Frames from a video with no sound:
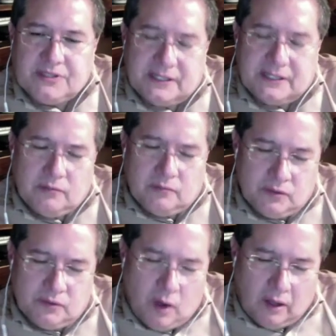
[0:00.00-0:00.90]
"You
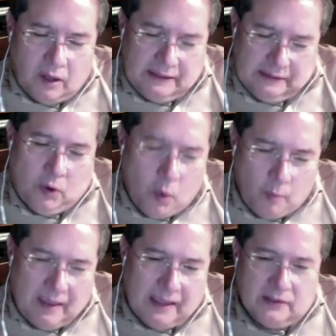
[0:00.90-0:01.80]
walk like an old man.